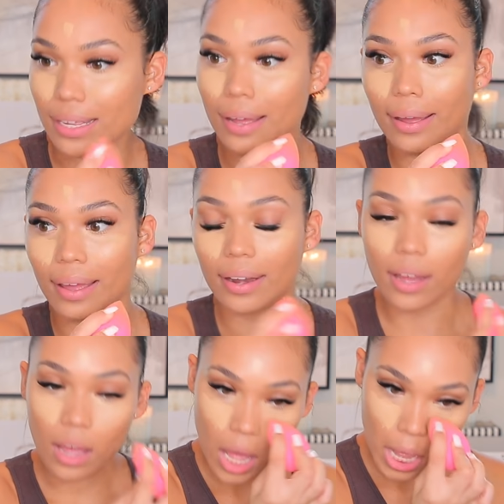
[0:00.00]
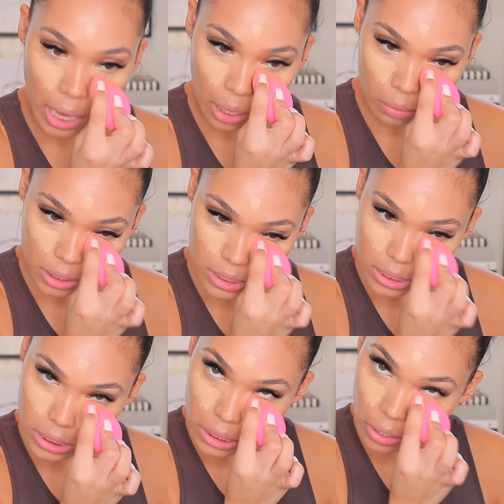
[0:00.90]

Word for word: Again, again with this concealer,